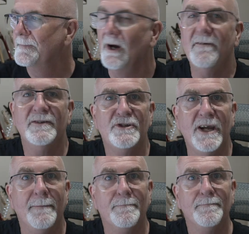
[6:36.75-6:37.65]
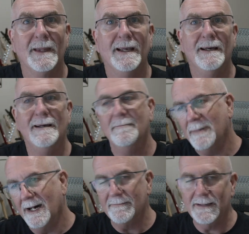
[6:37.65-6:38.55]
office chair,
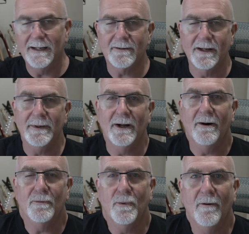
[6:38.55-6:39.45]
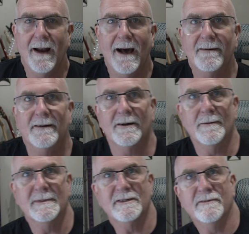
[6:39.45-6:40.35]
but got a bit old, wore out, and I
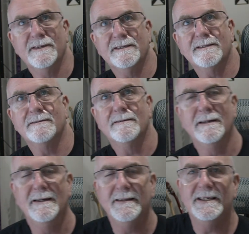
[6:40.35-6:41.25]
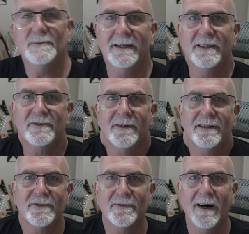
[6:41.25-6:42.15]
got myself this one
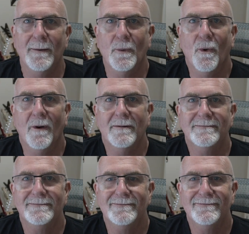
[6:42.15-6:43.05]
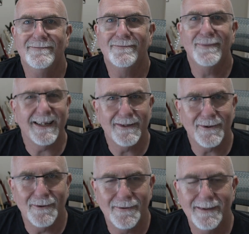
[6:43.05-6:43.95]
that's far more
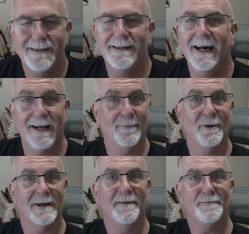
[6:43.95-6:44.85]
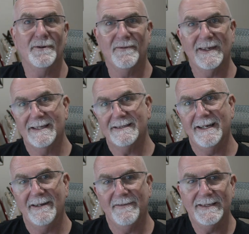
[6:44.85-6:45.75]
practical and a lot more comfortable if you're going to sit
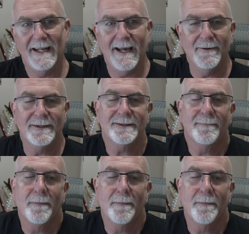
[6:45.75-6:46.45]
in it for 10 hours.